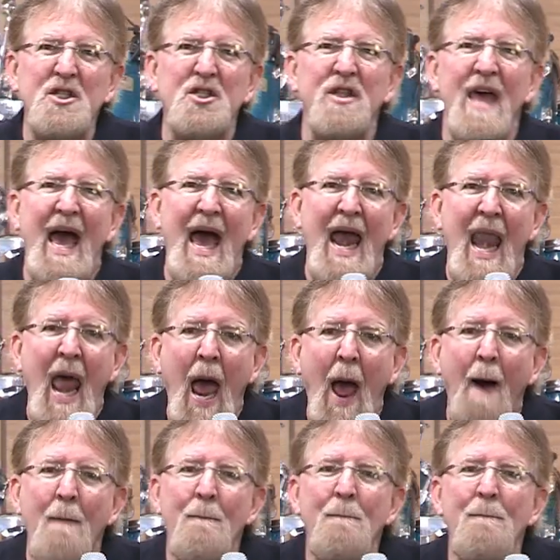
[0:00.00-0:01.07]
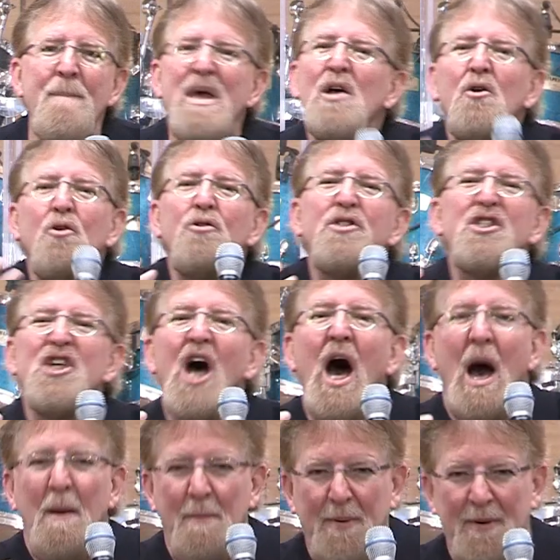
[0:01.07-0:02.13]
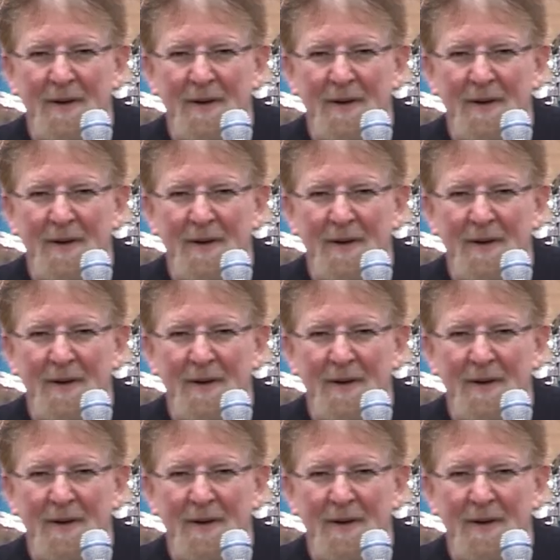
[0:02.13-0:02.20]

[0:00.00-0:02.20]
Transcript: that builds up.